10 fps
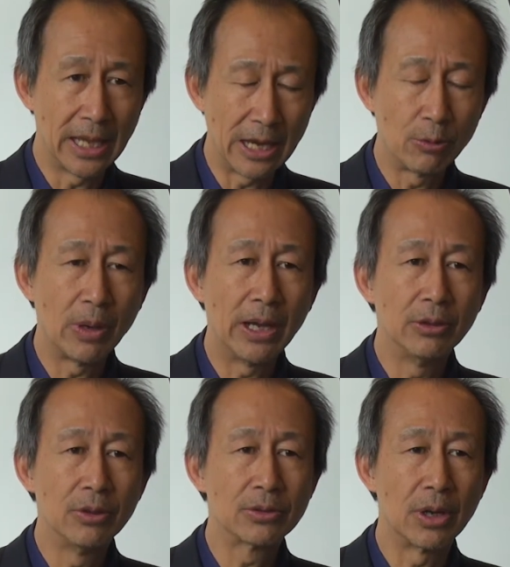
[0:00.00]
Anyone
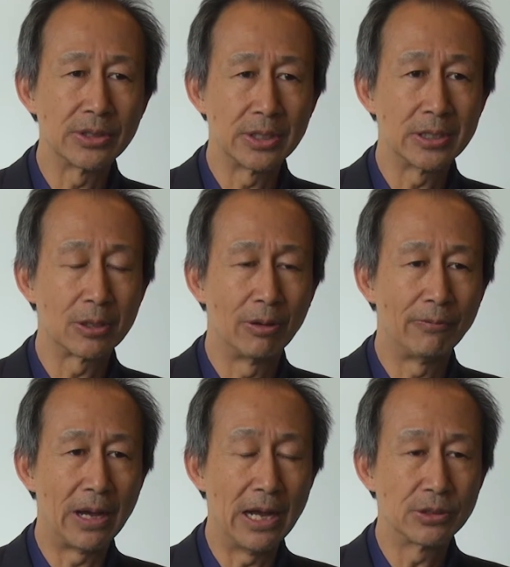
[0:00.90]
who's got statistical
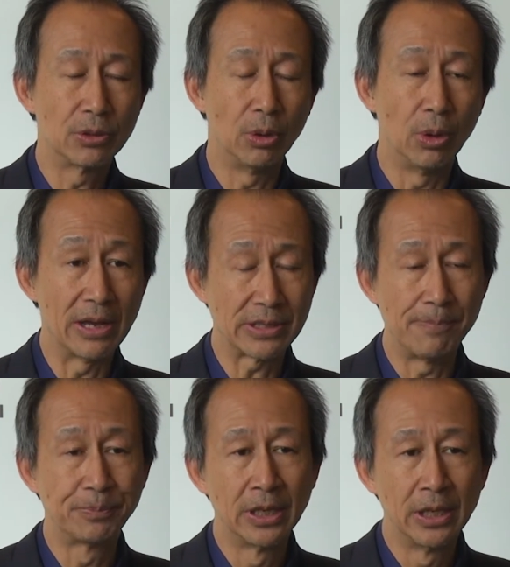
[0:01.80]
advice or has
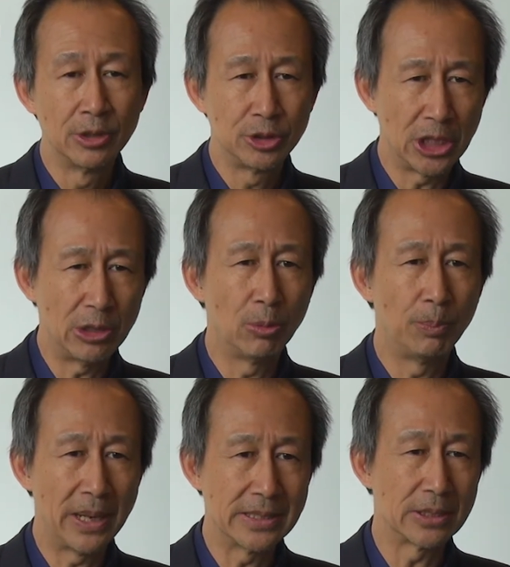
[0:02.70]
some general
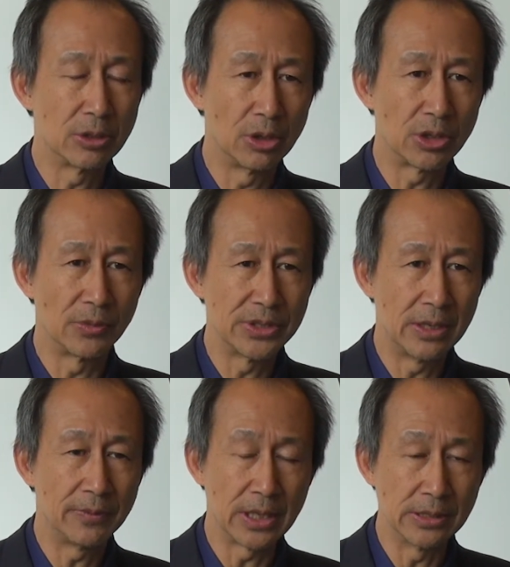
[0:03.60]
basic knowledge of
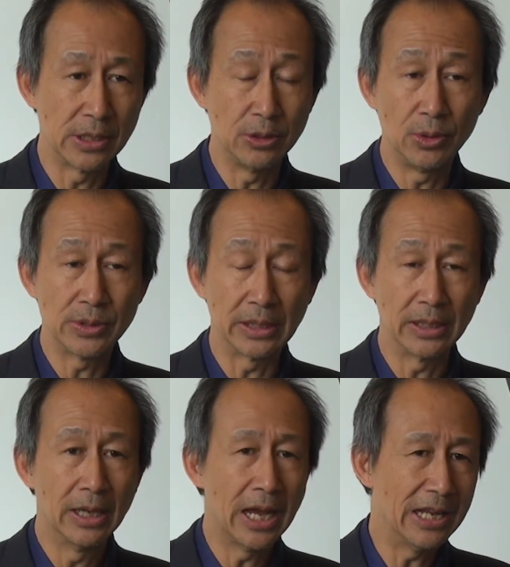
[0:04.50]
significance and use it,
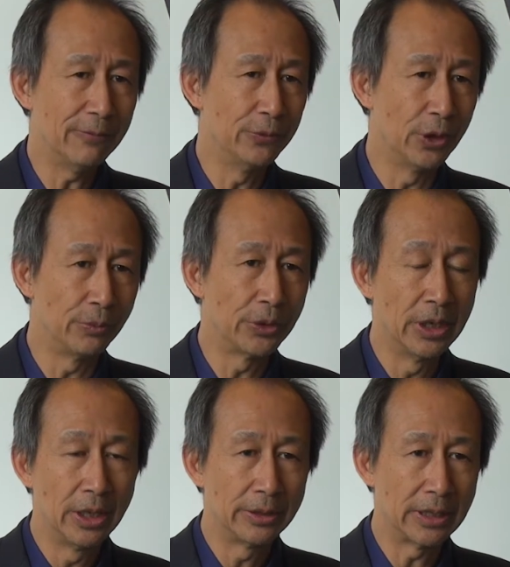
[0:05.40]
and if not,
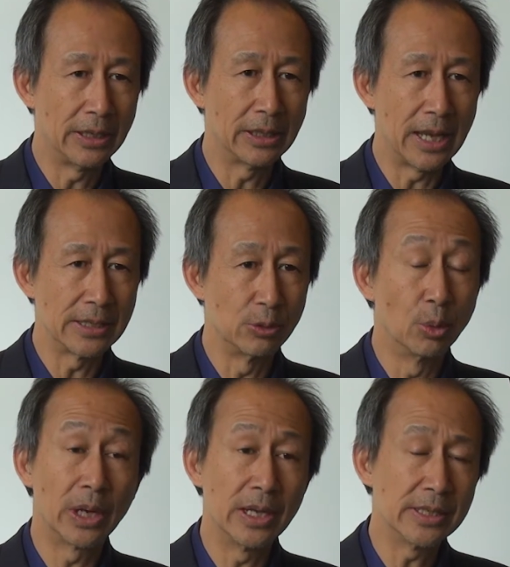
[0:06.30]
then as an
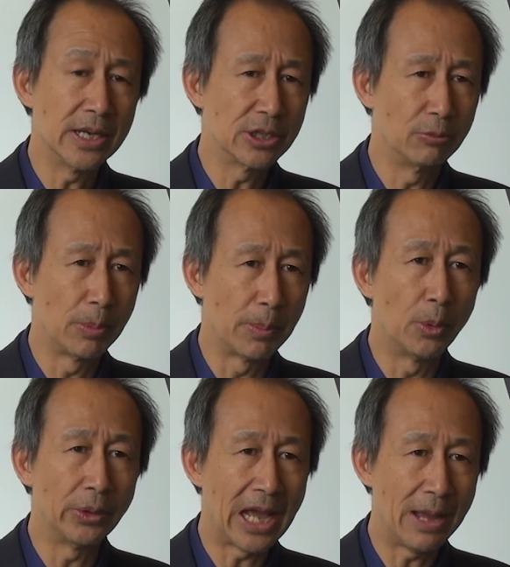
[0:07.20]
organisation we're
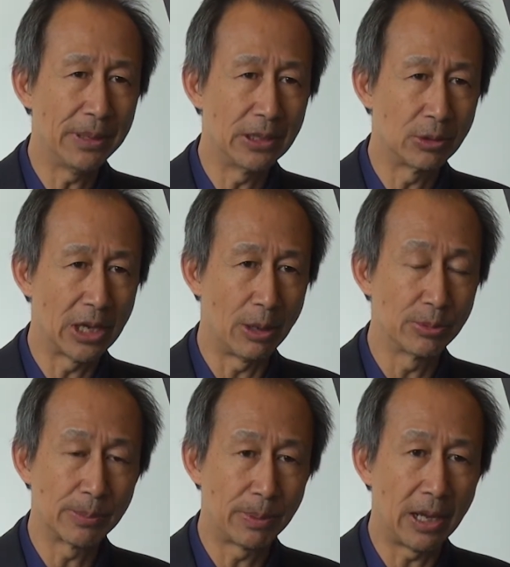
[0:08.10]
more than happy to help
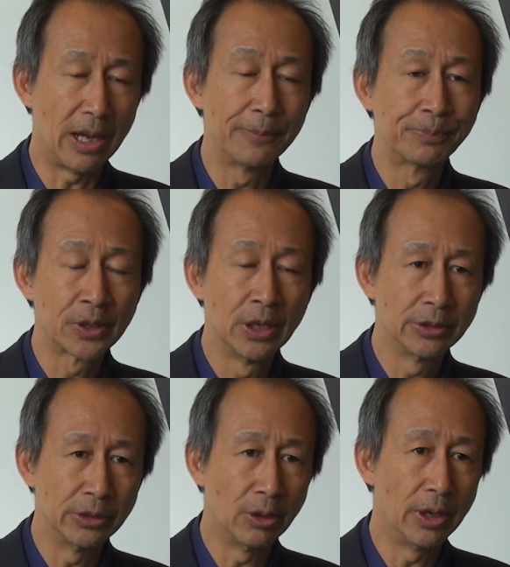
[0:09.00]
supply
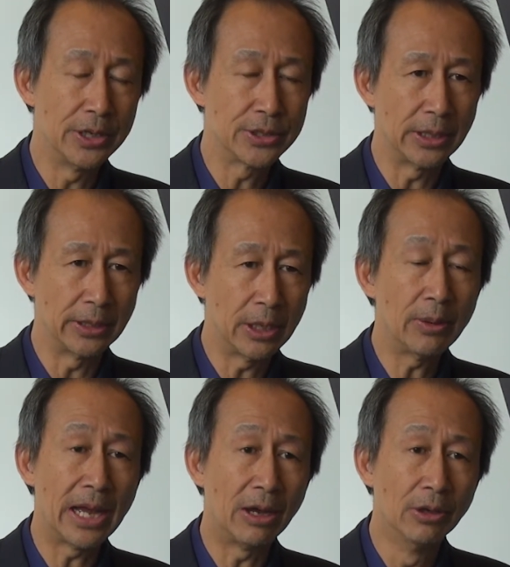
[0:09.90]
the knowledge and
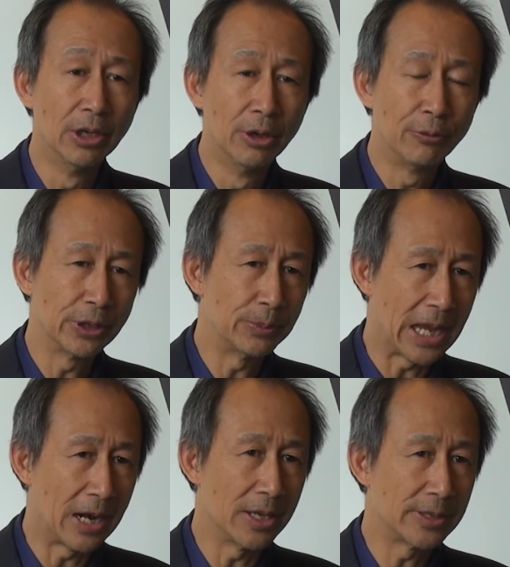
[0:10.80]
know-how for them to
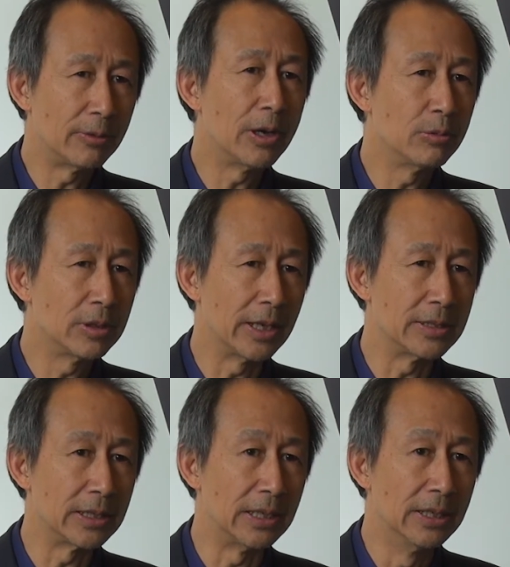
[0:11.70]
analyse their own
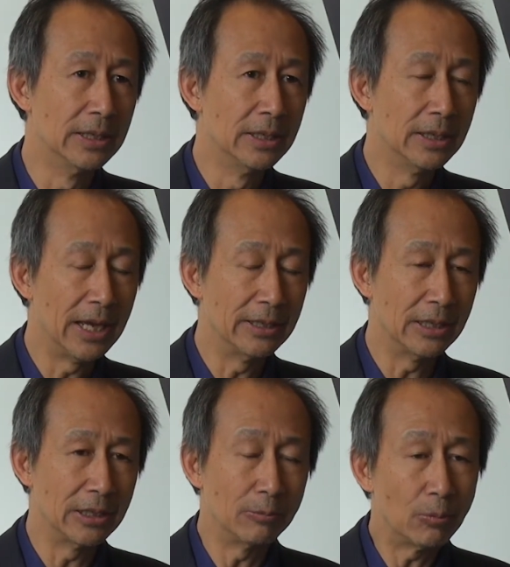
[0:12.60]
data. And
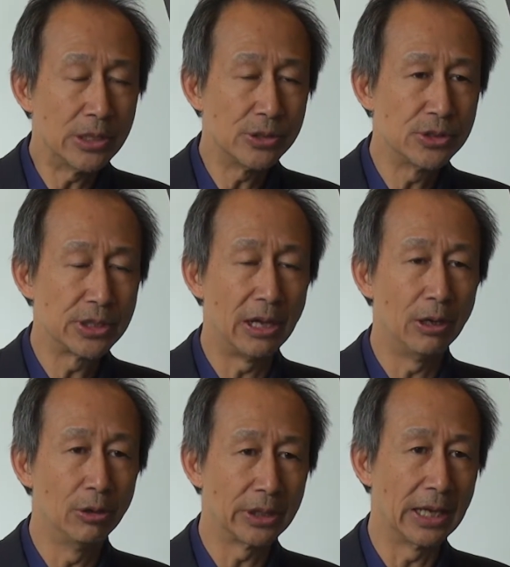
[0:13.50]
then once you
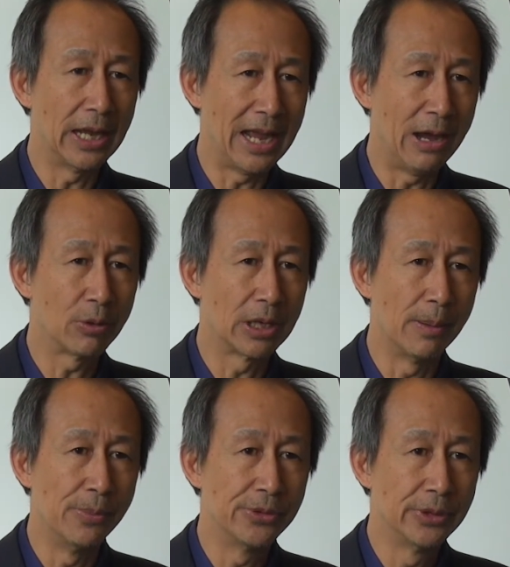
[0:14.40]
start looking at
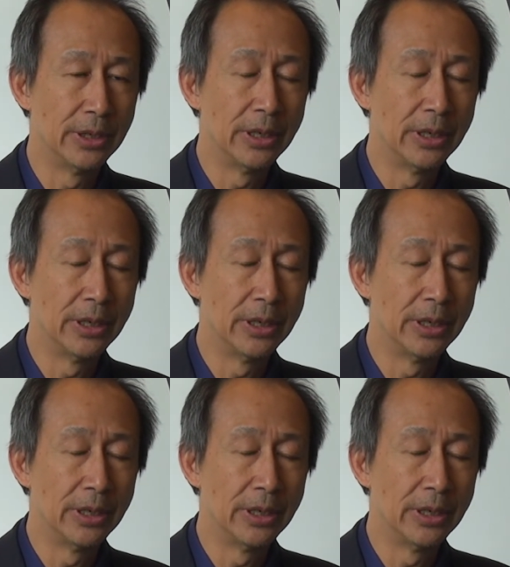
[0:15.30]
outcomes